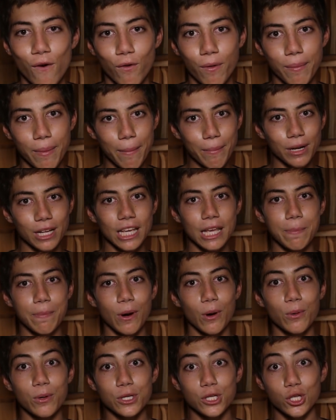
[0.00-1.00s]
Remember to keep
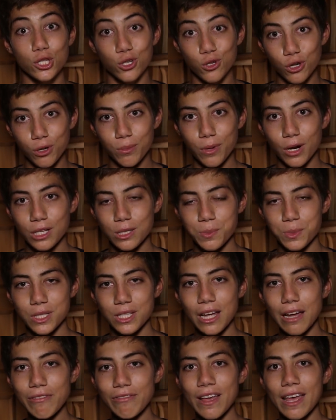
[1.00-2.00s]
always doing awesome
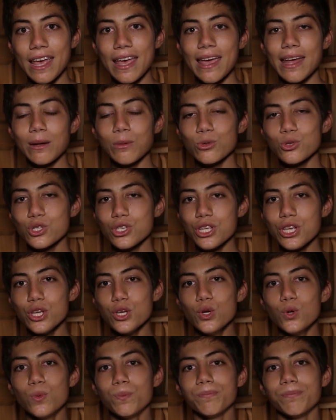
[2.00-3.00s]
stuff and I'll see
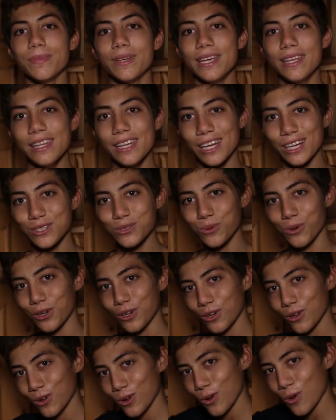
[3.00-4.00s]
you in the next one.